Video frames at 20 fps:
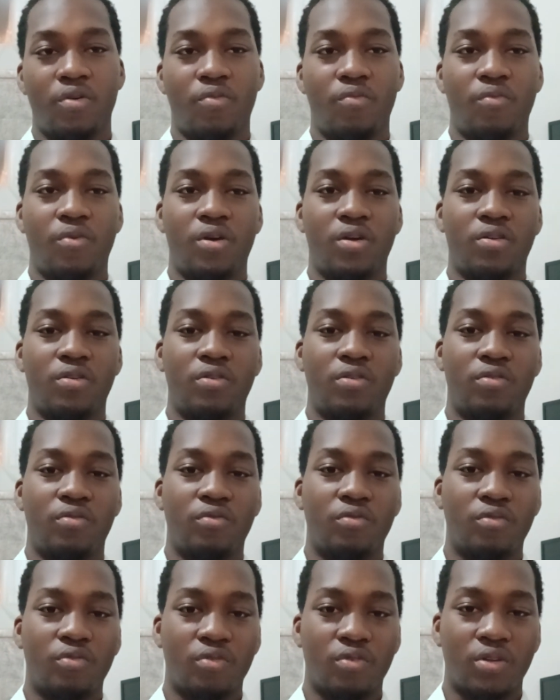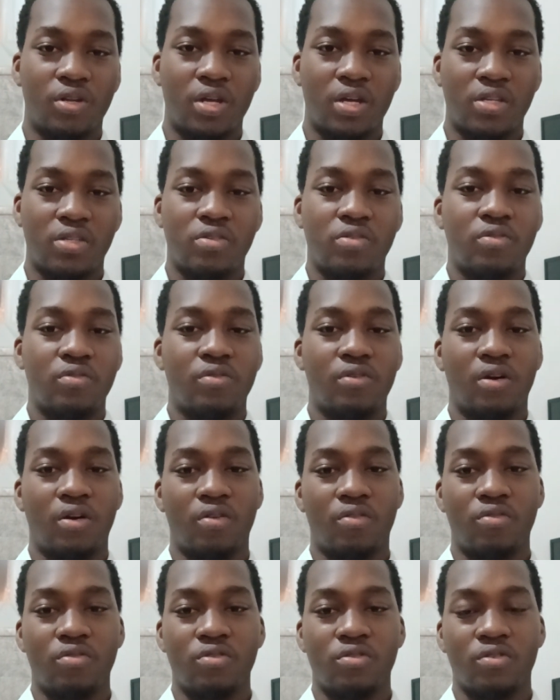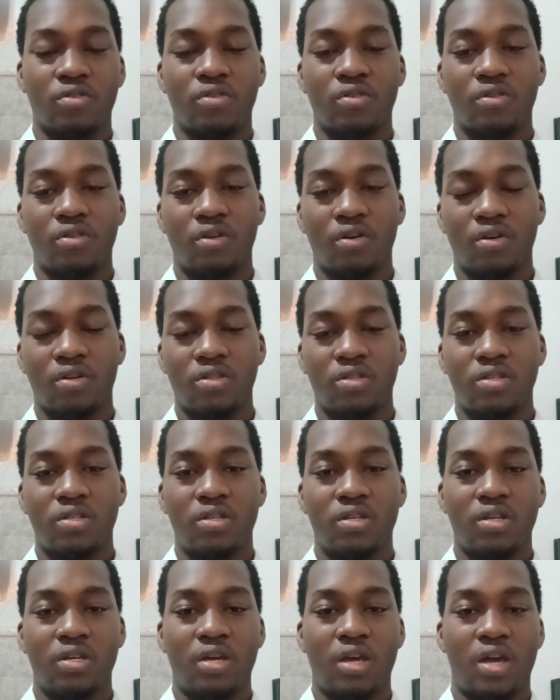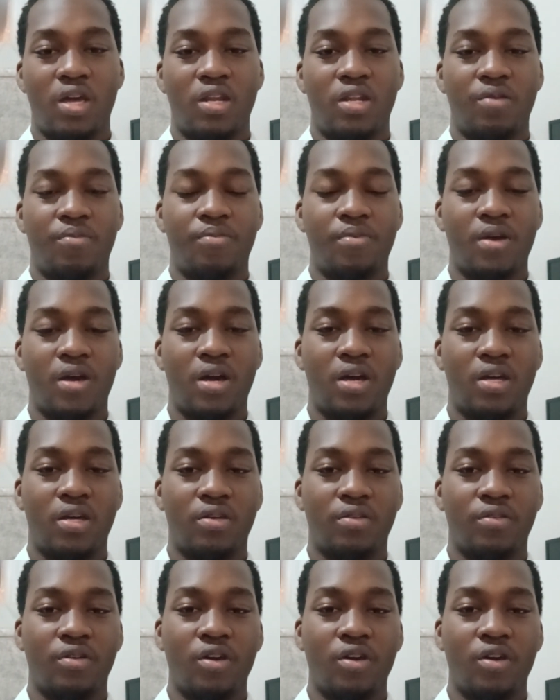where you know that you are going to conduct a DPIA.